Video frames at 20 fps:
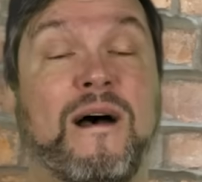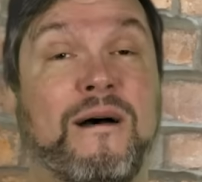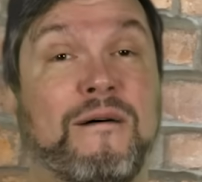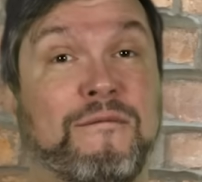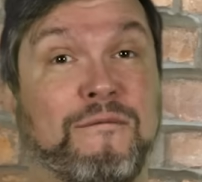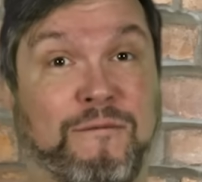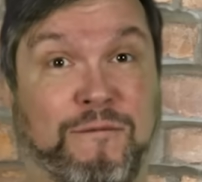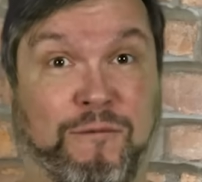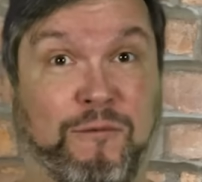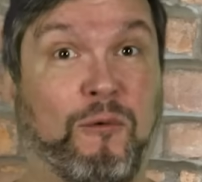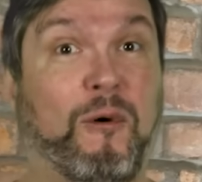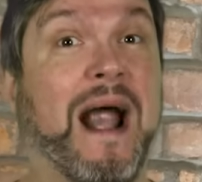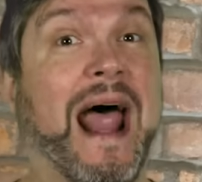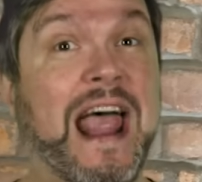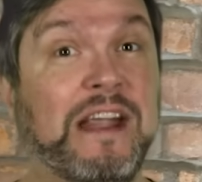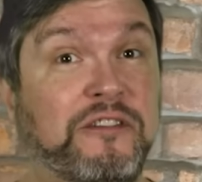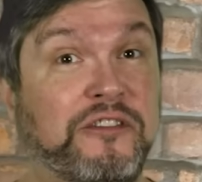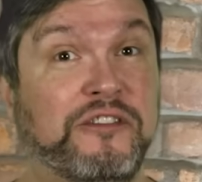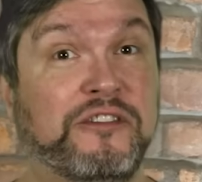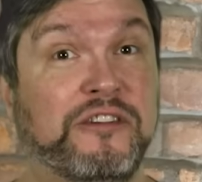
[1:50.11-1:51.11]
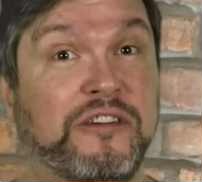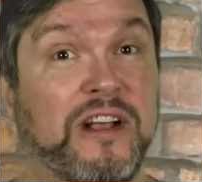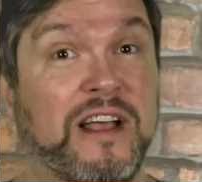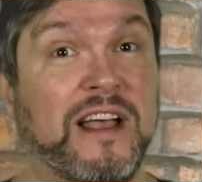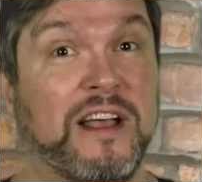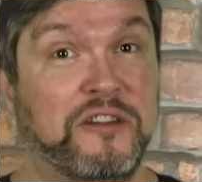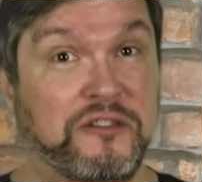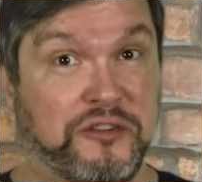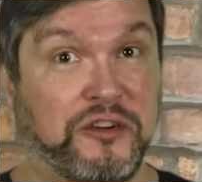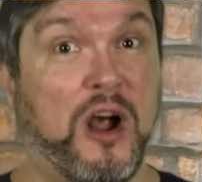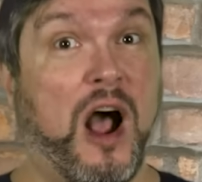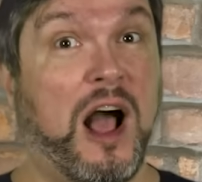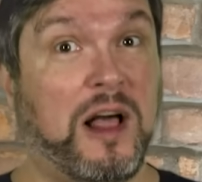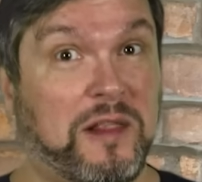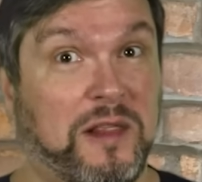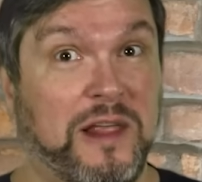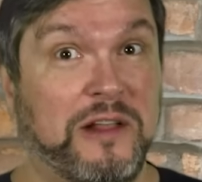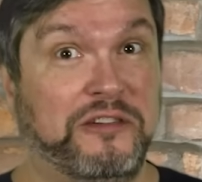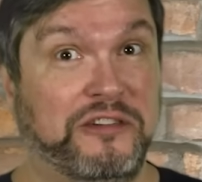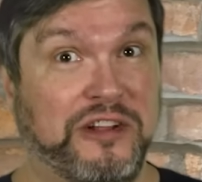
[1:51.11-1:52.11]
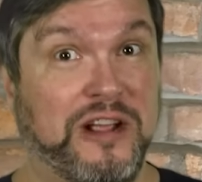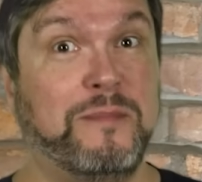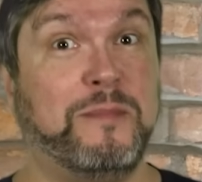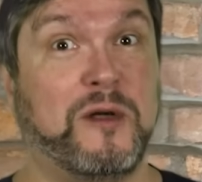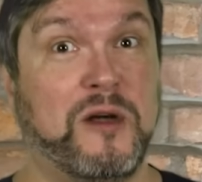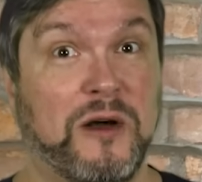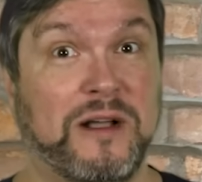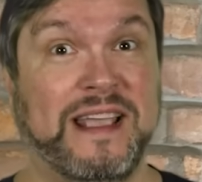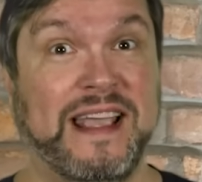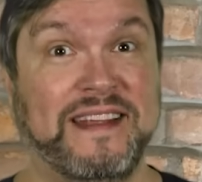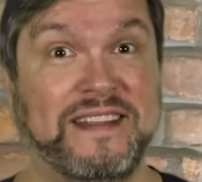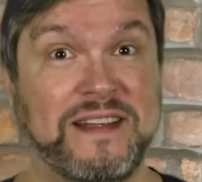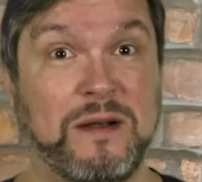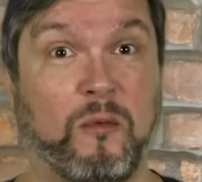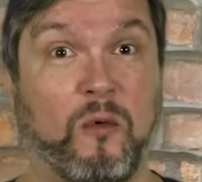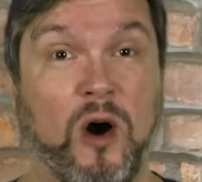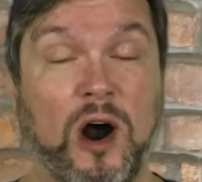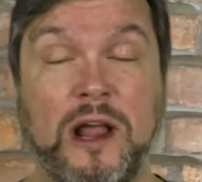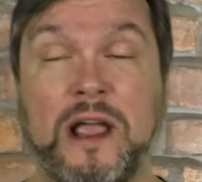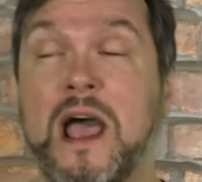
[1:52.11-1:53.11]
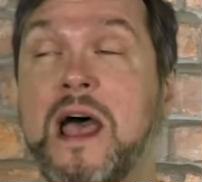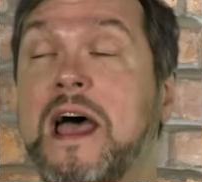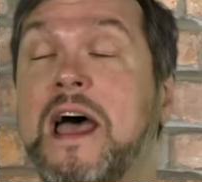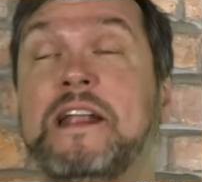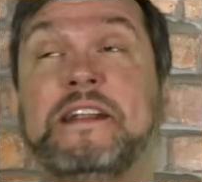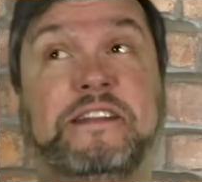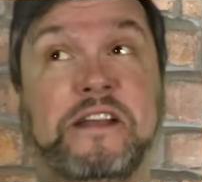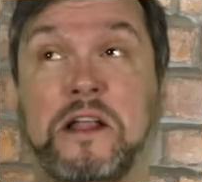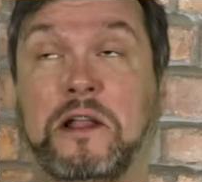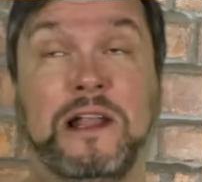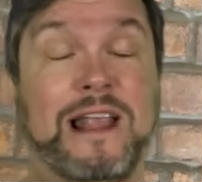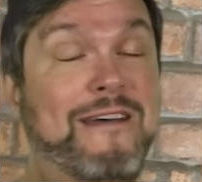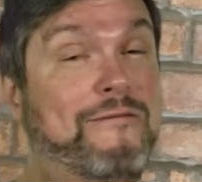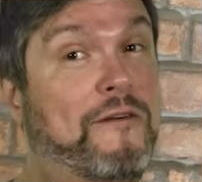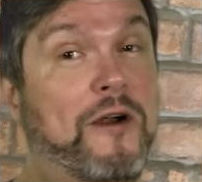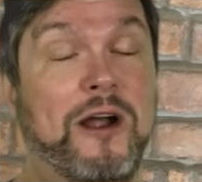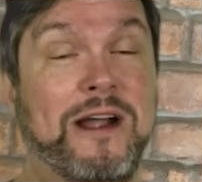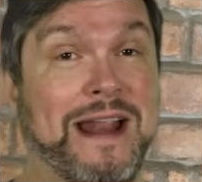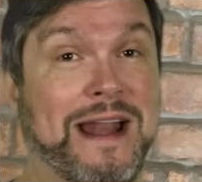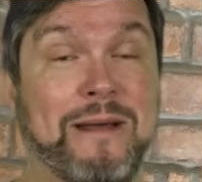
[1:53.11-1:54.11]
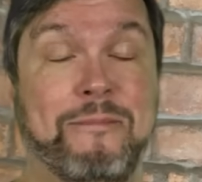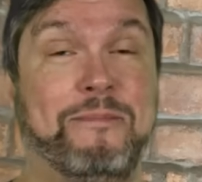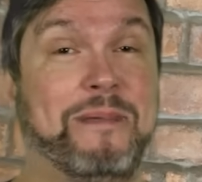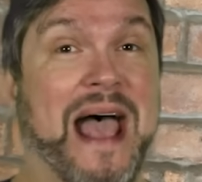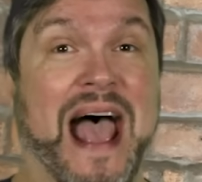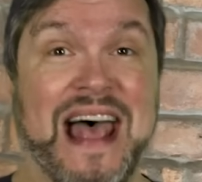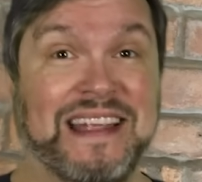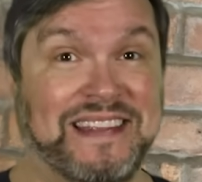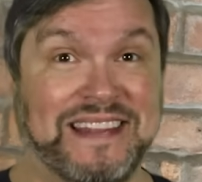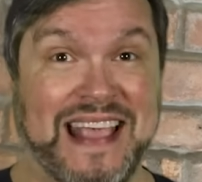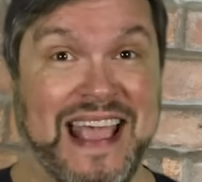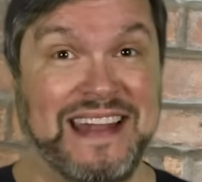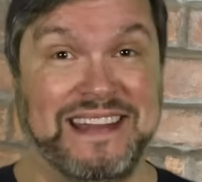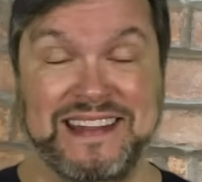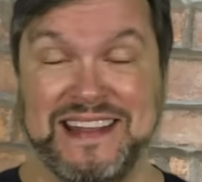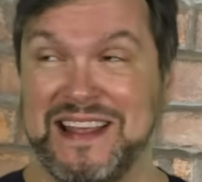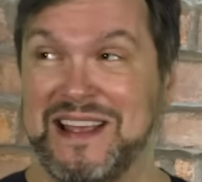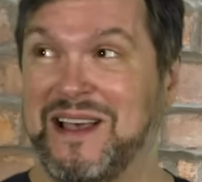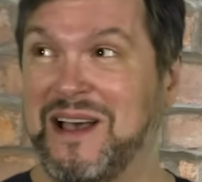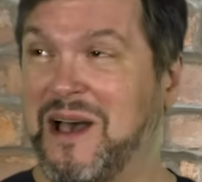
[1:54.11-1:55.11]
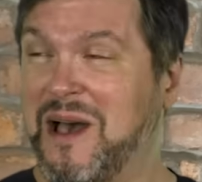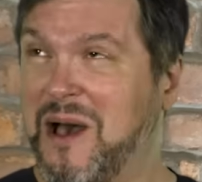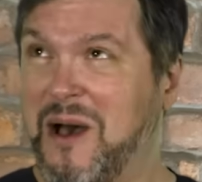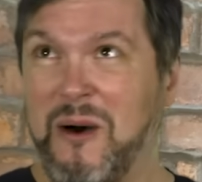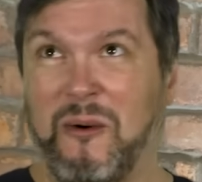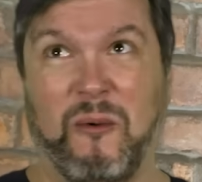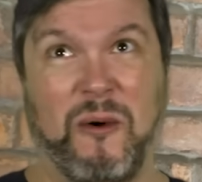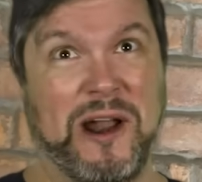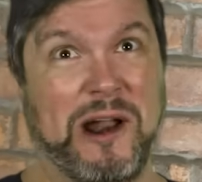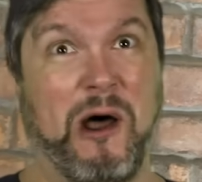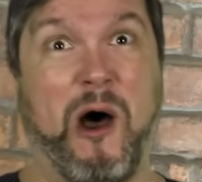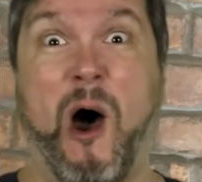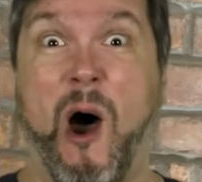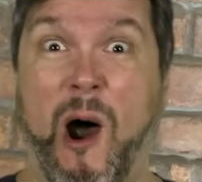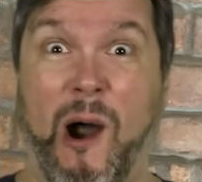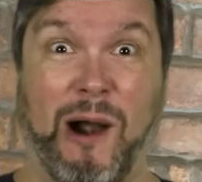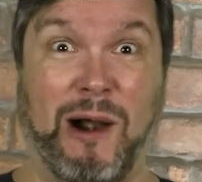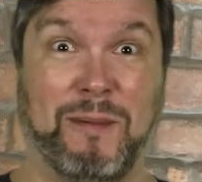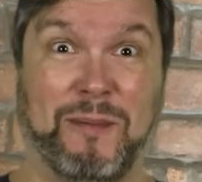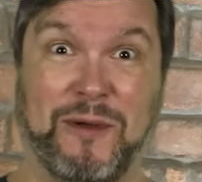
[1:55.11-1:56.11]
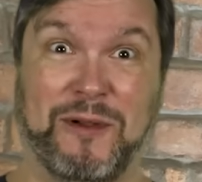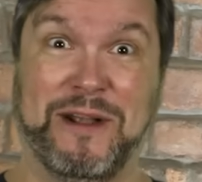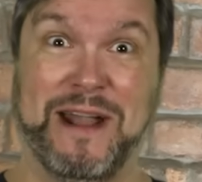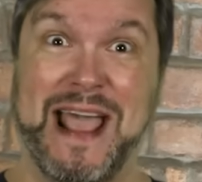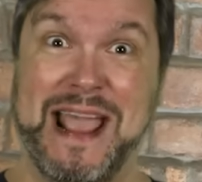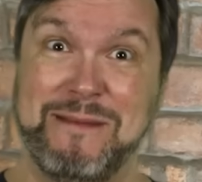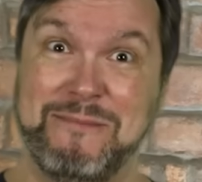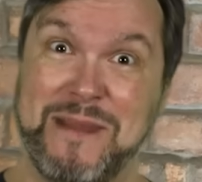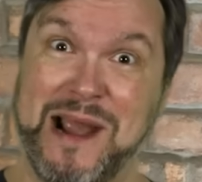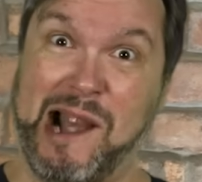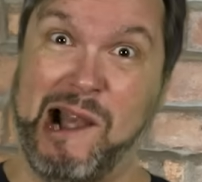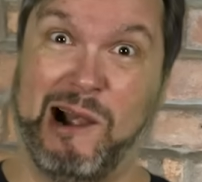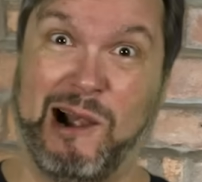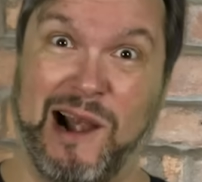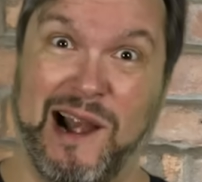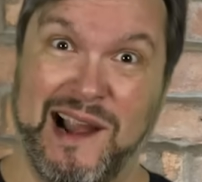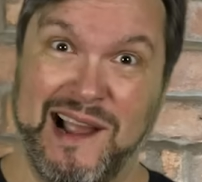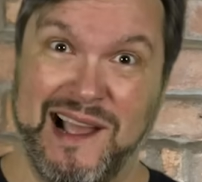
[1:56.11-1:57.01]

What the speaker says: Fresh chocolate chip cookies at work, delivered in a basket? What a horrible nightmare.